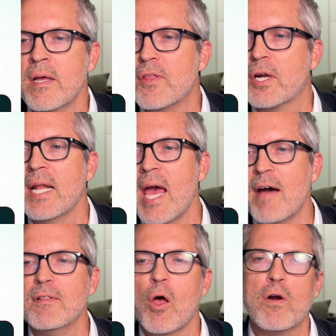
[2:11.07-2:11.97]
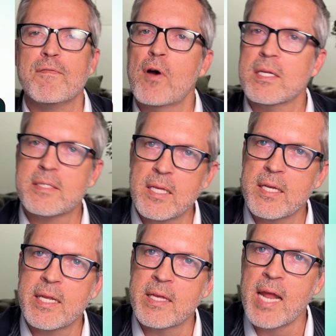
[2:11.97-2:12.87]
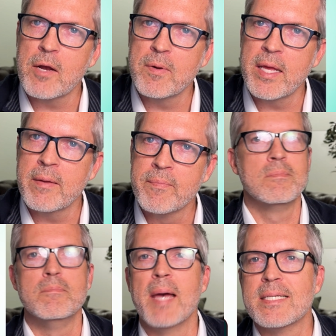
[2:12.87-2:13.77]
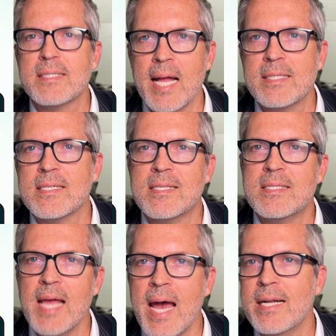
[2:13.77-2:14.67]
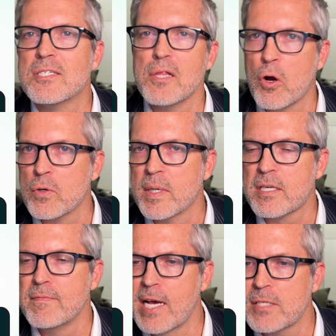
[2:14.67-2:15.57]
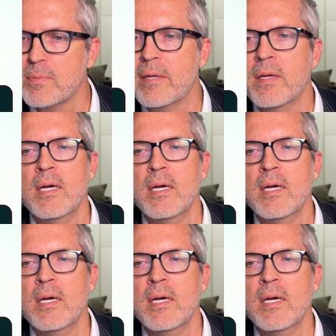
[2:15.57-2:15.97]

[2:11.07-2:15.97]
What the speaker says: They're going to have lower volatility than equity. Makes sense. It's debt. It's a lower risk investment.